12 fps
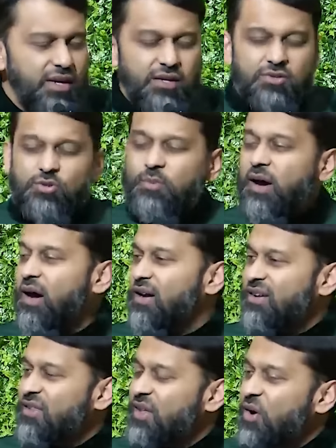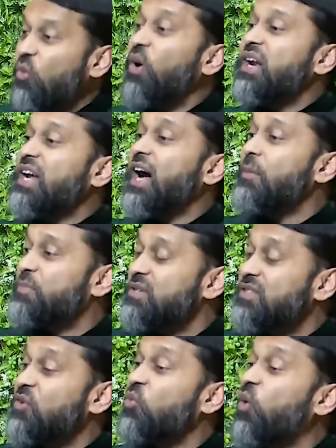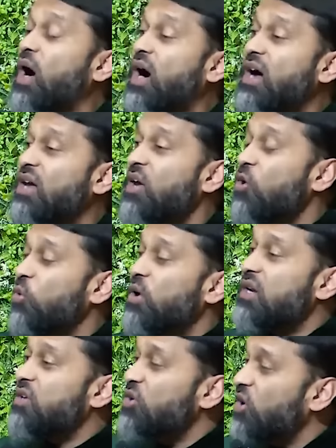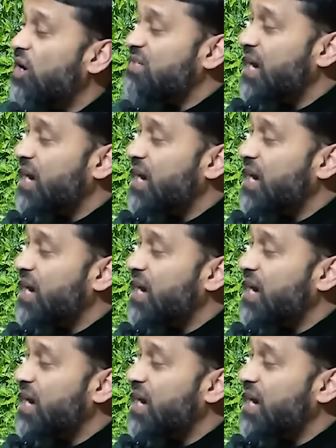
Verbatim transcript: subhanallah, what happens and why would it not